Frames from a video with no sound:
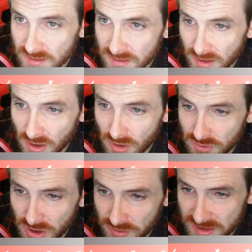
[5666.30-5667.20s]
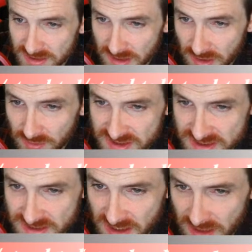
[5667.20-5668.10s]
Oh, Cody. Oh, this
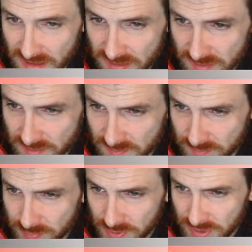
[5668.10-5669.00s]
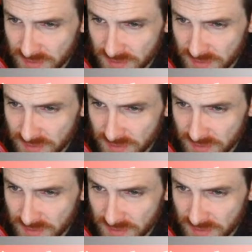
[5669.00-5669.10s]
is that beauty